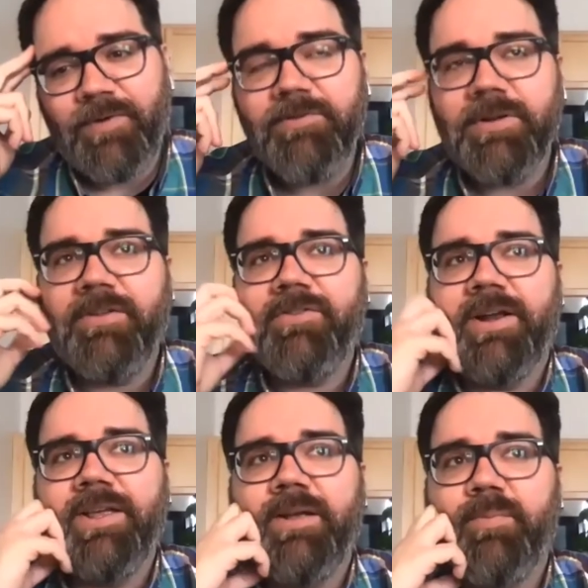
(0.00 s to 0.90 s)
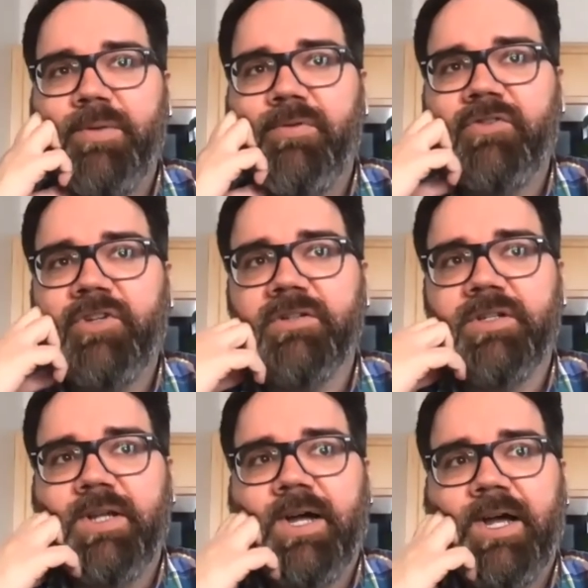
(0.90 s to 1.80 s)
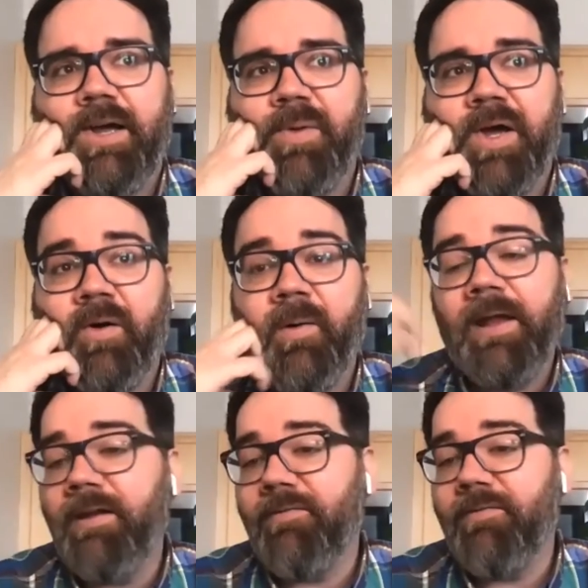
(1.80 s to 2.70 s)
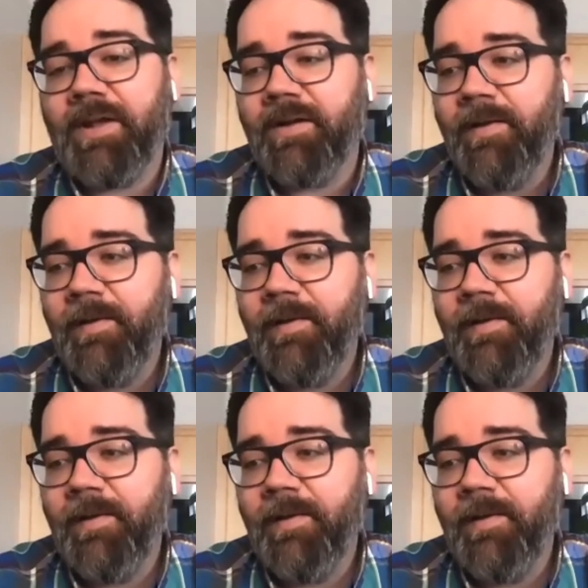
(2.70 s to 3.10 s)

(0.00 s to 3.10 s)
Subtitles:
find really striking, people have talked a lot about, and in fact,